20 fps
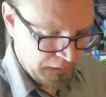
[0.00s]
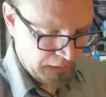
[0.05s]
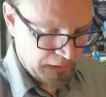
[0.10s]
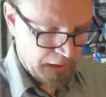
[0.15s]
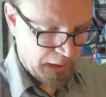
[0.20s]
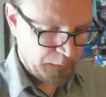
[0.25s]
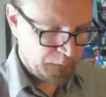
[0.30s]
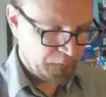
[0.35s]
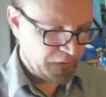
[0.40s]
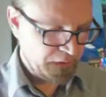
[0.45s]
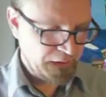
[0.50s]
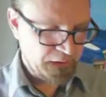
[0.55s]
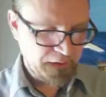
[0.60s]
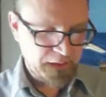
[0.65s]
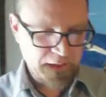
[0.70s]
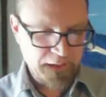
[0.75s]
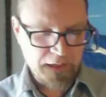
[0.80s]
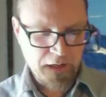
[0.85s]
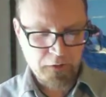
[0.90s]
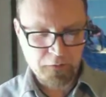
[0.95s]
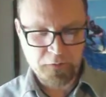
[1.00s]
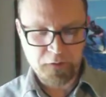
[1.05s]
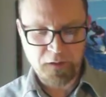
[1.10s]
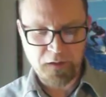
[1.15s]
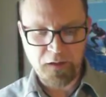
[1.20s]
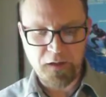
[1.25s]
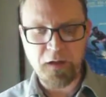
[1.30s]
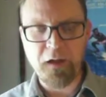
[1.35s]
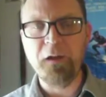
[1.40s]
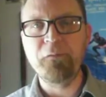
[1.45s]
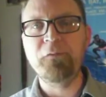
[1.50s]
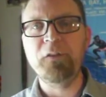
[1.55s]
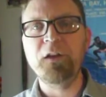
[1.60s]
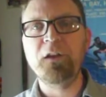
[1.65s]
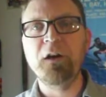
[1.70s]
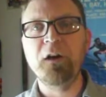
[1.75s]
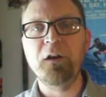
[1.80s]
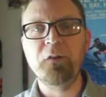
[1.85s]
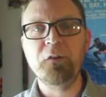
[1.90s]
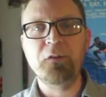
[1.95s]
I'm checking that out. Uh, Ivy
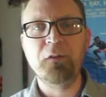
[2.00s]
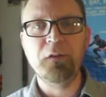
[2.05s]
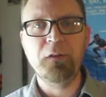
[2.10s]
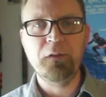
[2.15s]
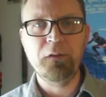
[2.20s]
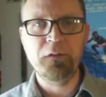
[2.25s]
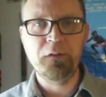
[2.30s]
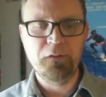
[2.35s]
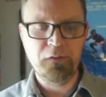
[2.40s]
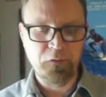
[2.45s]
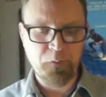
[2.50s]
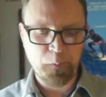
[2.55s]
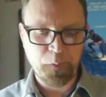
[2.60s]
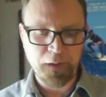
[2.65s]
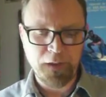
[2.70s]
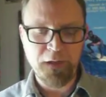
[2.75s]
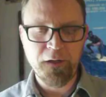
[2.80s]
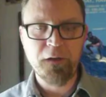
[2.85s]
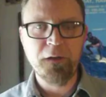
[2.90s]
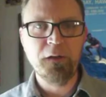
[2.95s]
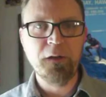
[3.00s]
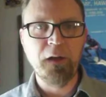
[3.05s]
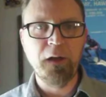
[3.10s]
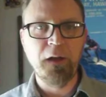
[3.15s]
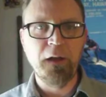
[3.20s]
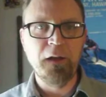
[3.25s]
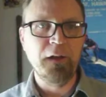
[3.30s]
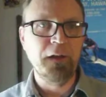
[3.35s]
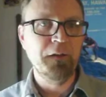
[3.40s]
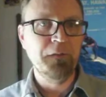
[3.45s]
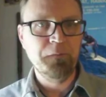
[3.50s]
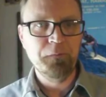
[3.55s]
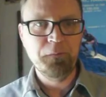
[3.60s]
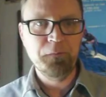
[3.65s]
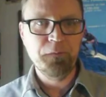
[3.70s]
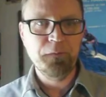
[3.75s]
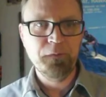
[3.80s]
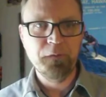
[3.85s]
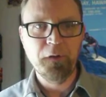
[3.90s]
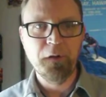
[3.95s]
Cosplayer uh,
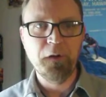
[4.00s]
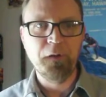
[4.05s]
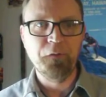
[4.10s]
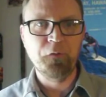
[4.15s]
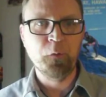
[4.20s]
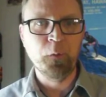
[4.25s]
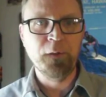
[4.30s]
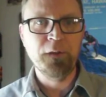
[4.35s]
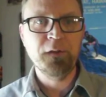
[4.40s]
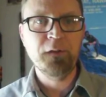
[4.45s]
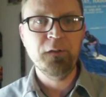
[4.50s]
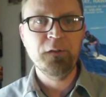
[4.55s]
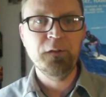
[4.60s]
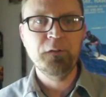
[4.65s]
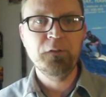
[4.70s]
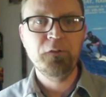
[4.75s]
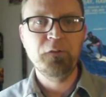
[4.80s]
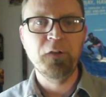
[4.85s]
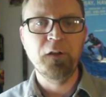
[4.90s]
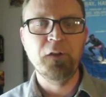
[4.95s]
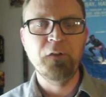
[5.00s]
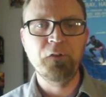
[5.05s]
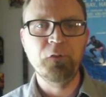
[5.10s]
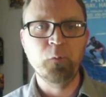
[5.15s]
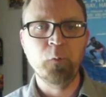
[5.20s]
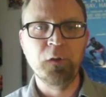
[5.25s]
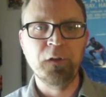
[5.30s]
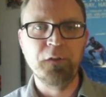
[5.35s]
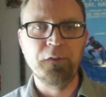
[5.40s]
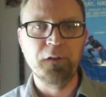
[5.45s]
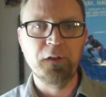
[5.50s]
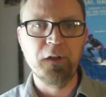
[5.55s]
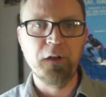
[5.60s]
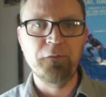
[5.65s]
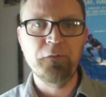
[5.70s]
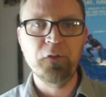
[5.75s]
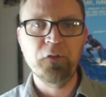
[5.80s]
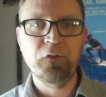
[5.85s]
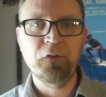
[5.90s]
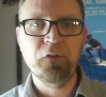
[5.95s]
on Twitter does one of the
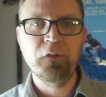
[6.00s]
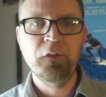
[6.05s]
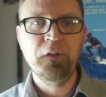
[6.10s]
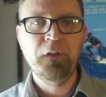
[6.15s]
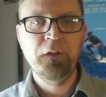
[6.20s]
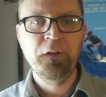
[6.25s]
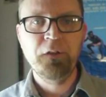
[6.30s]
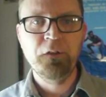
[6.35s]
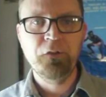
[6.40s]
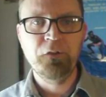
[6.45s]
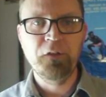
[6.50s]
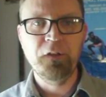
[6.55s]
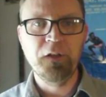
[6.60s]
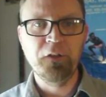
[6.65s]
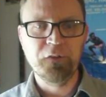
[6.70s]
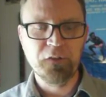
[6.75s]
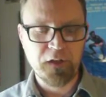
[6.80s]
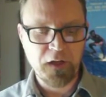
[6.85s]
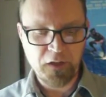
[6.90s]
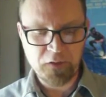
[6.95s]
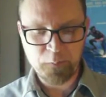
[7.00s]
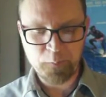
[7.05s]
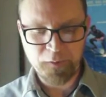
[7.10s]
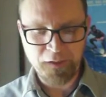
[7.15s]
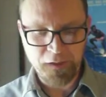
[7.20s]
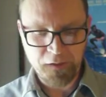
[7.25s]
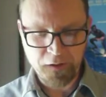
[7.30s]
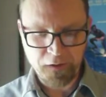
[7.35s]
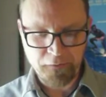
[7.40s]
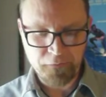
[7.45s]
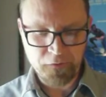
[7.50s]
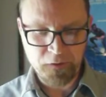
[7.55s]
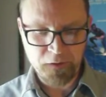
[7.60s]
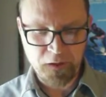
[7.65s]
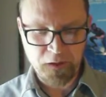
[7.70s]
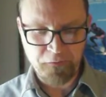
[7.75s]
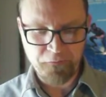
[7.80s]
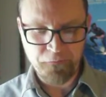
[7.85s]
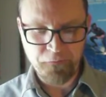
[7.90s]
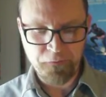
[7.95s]
covers. She does a cosplay cover
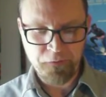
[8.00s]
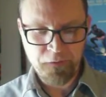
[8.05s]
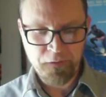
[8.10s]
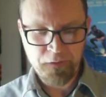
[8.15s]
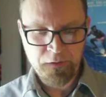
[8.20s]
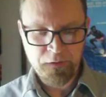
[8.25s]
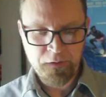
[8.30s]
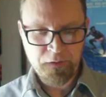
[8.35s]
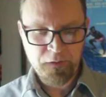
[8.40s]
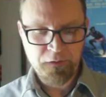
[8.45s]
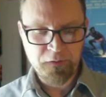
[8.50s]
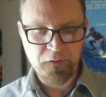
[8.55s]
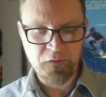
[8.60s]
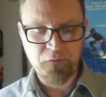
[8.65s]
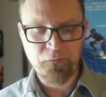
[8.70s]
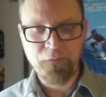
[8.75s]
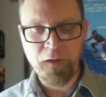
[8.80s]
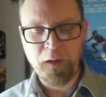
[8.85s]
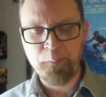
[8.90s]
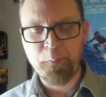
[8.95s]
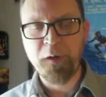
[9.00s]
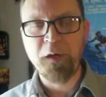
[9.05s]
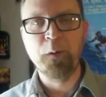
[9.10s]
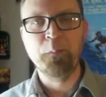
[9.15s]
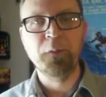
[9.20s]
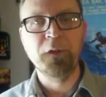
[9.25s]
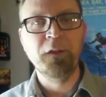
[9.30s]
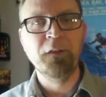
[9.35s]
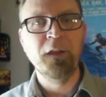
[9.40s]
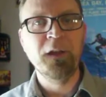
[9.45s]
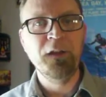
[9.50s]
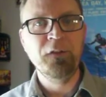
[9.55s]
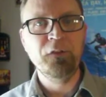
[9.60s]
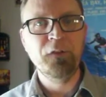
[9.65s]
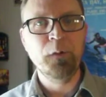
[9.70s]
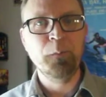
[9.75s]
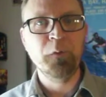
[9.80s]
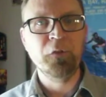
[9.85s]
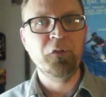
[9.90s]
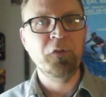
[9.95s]
of this Vampire Bloodlines
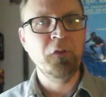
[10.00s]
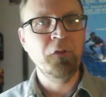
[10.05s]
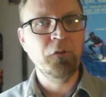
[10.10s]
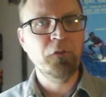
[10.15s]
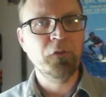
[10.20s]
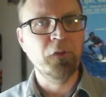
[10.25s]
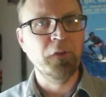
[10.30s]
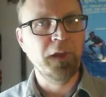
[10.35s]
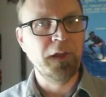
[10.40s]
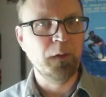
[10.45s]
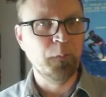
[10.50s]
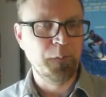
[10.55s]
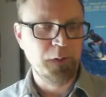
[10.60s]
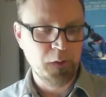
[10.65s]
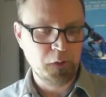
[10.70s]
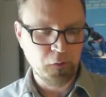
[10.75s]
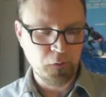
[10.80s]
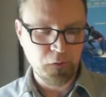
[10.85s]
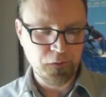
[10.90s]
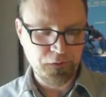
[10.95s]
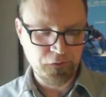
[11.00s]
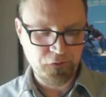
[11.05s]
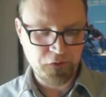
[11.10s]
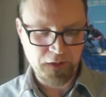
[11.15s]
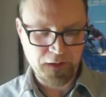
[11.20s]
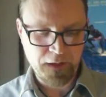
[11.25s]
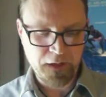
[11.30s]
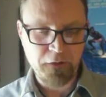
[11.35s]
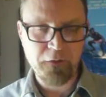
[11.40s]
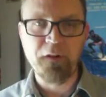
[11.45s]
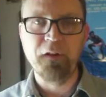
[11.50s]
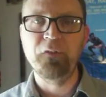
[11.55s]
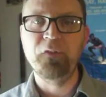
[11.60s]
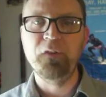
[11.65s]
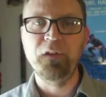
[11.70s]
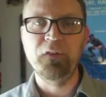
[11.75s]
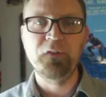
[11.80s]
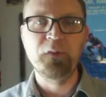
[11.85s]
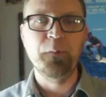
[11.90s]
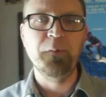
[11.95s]
number two, so that'll be cool to check out. I've
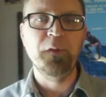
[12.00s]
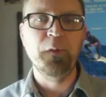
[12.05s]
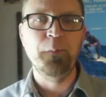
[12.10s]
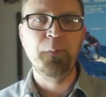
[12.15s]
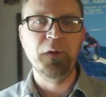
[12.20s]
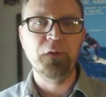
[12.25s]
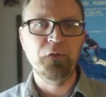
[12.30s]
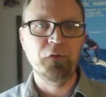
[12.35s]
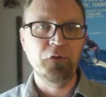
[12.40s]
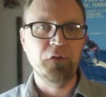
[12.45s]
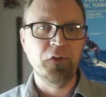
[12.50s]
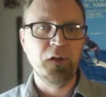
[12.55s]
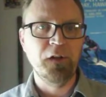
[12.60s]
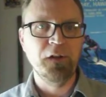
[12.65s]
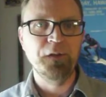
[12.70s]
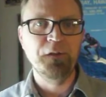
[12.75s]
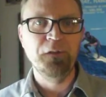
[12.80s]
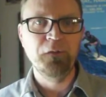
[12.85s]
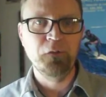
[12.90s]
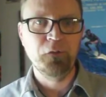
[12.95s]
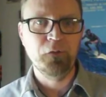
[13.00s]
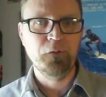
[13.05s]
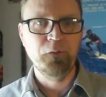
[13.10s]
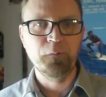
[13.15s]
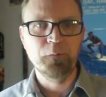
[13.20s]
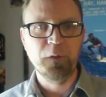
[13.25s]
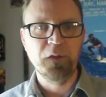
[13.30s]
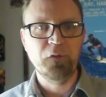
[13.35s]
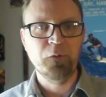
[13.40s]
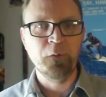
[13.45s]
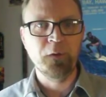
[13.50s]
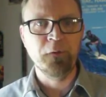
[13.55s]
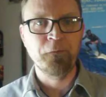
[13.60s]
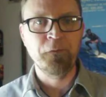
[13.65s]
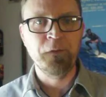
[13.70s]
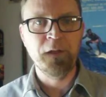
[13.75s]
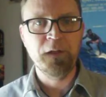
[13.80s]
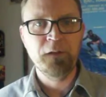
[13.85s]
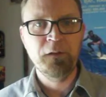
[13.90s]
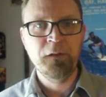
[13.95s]
seen some of the pictures on my Twitter
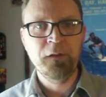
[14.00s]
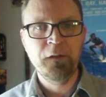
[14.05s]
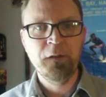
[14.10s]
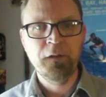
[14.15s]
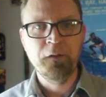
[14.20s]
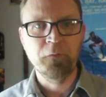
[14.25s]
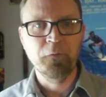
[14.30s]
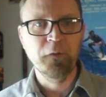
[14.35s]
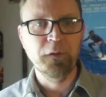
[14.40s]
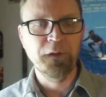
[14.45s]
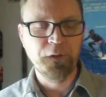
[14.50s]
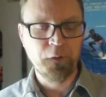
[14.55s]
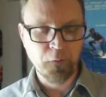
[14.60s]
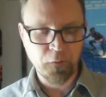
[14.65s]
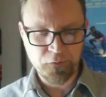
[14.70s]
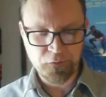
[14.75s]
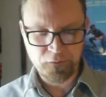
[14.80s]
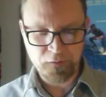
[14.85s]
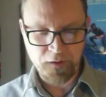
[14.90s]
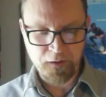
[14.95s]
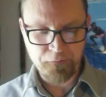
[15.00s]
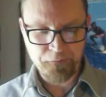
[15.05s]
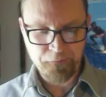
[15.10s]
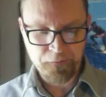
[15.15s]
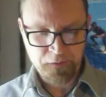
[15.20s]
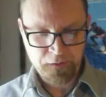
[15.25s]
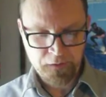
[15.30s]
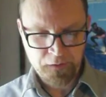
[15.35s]
feed. Really cool stuff.